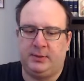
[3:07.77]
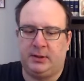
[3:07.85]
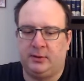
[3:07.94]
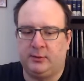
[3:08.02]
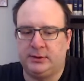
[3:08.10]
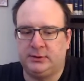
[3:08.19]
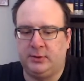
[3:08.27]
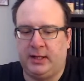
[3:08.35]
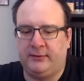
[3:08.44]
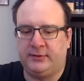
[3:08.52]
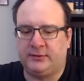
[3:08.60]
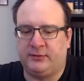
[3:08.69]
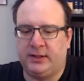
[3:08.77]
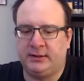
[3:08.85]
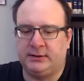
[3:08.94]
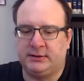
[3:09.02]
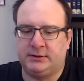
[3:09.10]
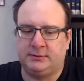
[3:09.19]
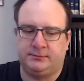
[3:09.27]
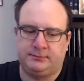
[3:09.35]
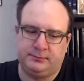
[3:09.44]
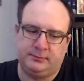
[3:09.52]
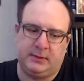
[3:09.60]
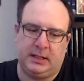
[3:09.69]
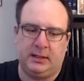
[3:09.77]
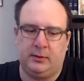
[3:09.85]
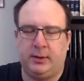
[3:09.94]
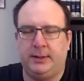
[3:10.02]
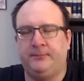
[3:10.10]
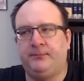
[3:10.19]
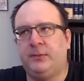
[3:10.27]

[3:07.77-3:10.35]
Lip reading: They're the ones who gave us Francis. Anyway.